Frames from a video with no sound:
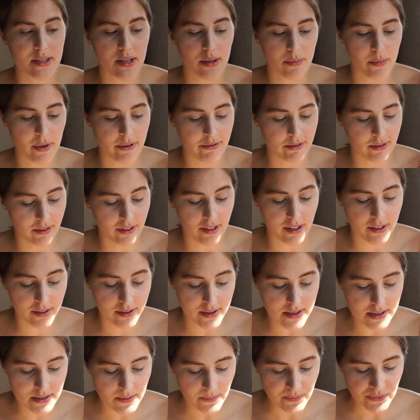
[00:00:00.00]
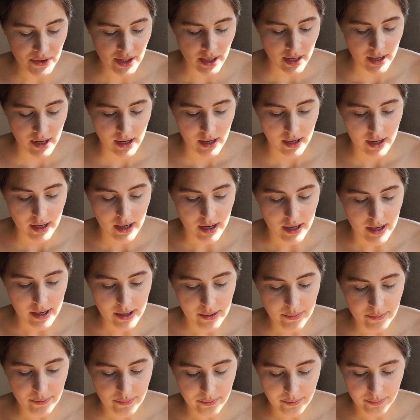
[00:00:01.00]
Beverly Hills
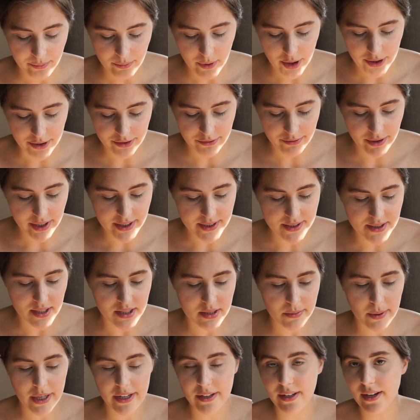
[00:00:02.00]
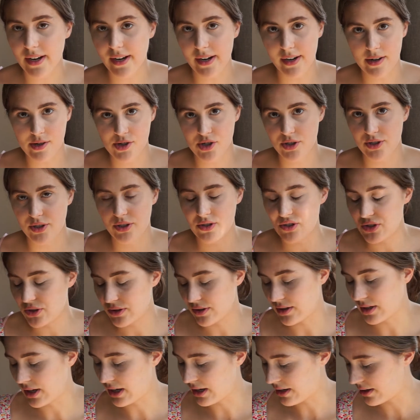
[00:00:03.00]
Modern Renaissance palette, and I just used
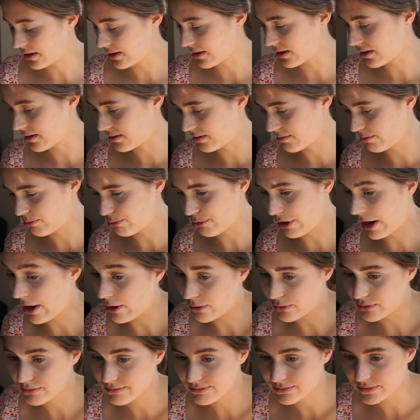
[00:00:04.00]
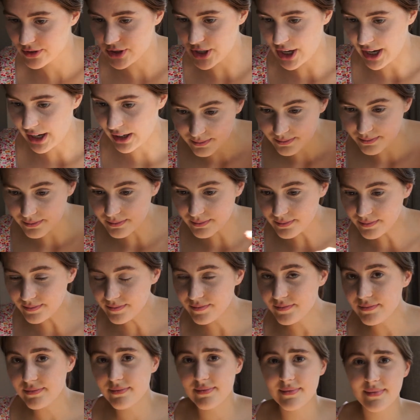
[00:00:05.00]
the brown shade.
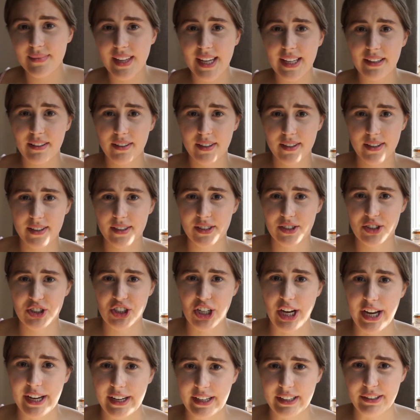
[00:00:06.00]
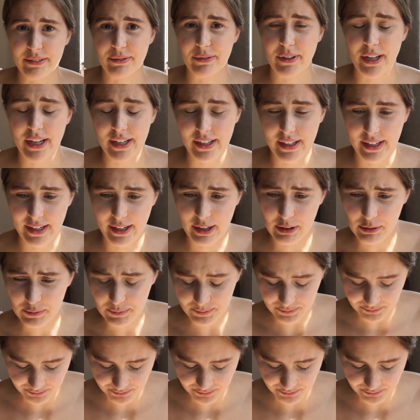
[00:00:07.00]
They look giant right now.